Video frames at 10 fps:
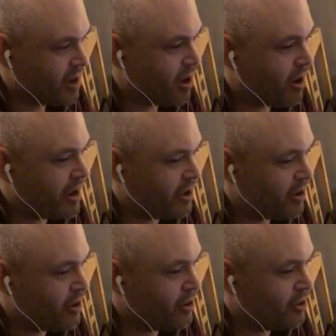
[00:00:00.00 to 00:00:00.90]
I
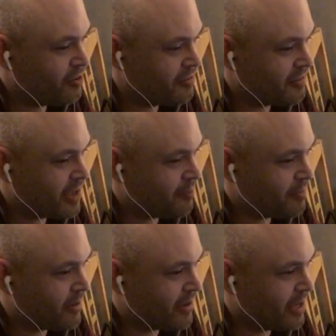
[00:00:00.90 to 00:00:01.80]
heard that
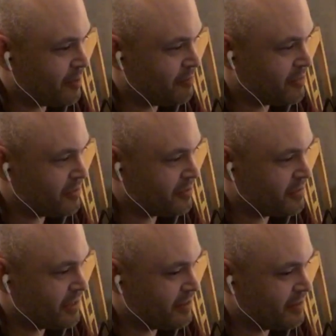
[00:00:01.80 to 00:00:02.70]
about him. That
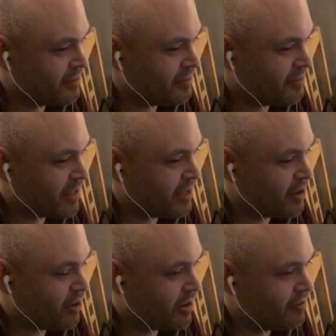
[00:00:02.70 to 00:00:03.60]
they
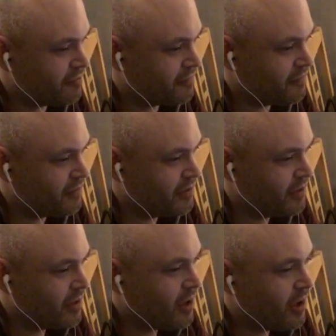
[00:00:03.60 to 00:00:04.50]
kind of,
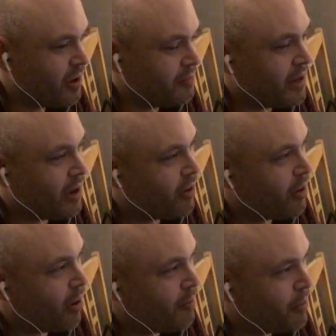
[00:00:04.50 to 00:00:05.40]
now I
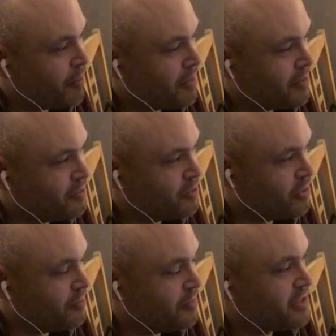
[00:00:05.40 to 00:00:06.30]
might be doing them a
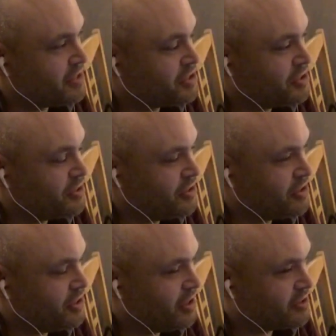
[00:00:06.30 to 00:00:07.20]

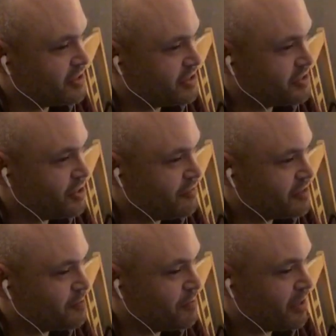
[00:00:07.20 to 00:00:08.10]
disservice,
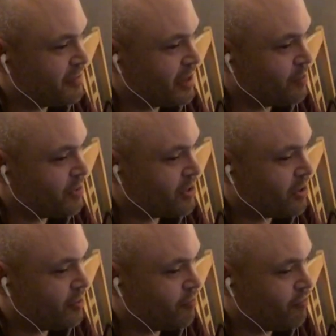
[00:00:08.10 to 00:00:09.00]
but they were kind
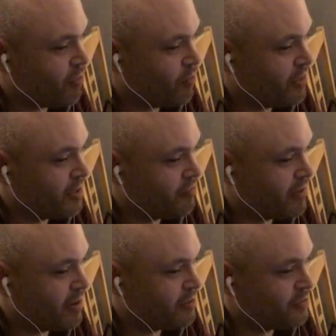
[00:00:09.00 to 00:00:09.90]
of rolling
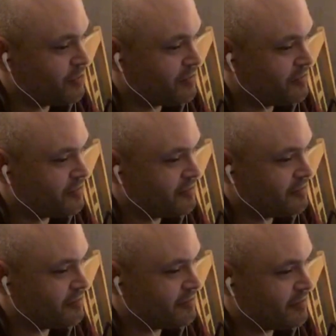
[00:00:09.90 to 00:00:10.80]
around with
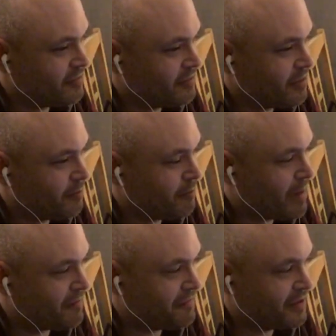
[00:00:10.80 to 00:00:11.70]

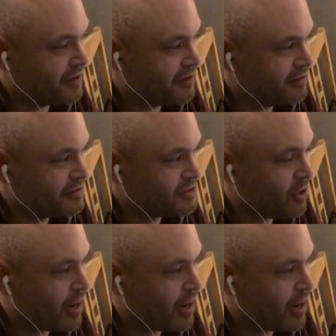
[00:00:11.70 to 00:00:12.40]
mafia type